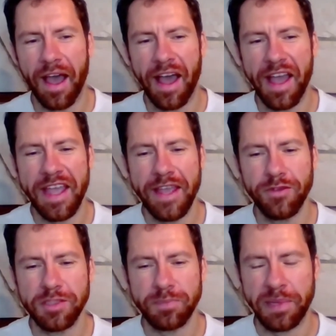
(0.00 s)
I
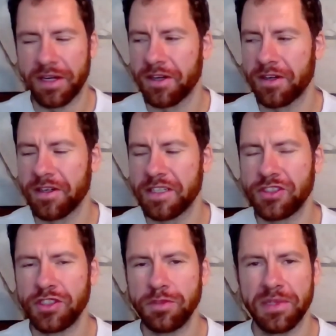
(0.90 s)
was paired
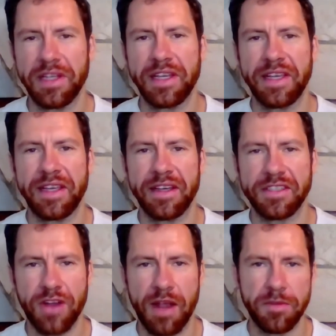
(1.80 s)
to play
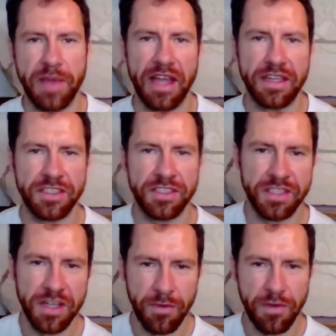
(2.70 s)
a Scrabble
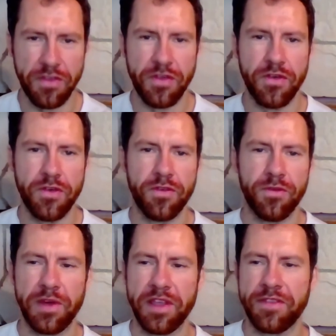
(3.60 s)
match with
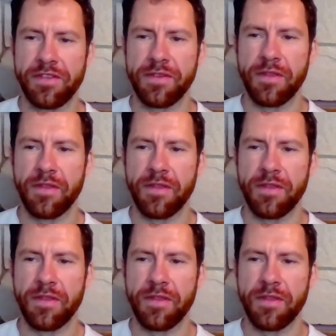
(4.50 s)
you with